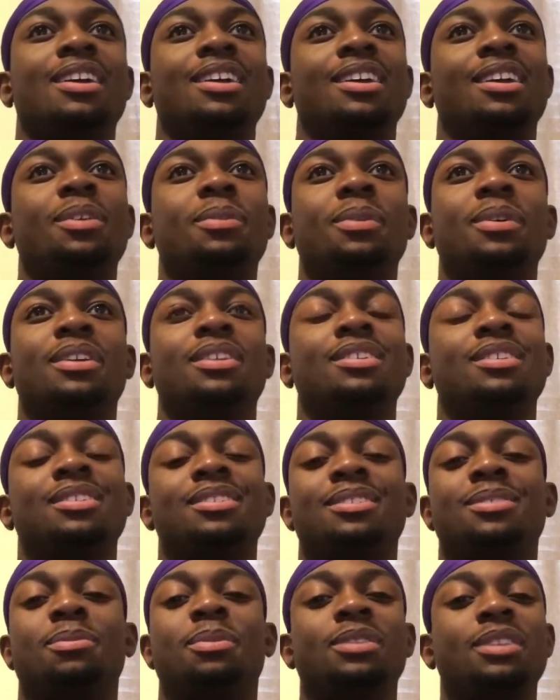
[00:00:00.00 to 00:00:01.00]

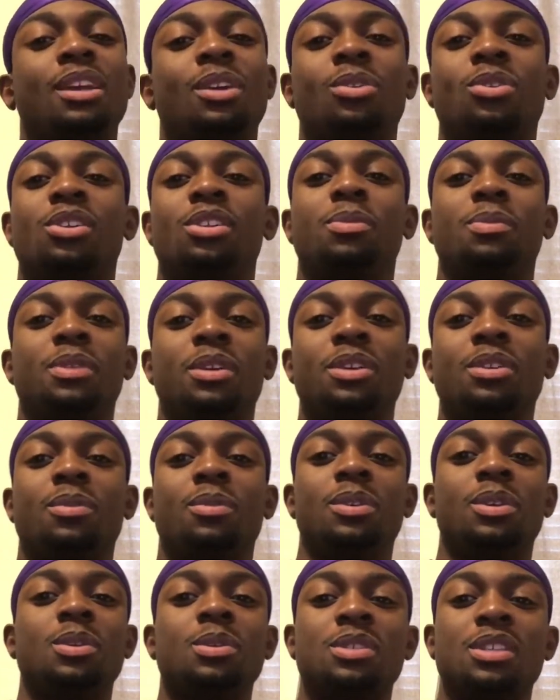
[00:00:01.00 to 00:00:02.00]

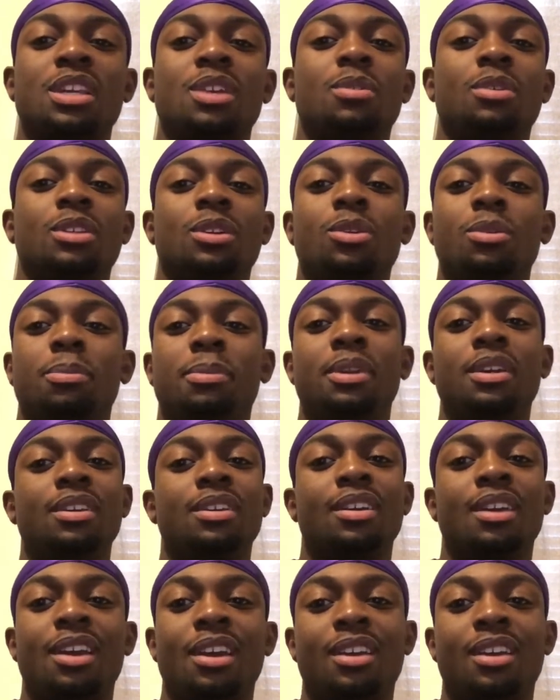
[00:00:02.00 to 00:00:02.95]
when you sing with no beat?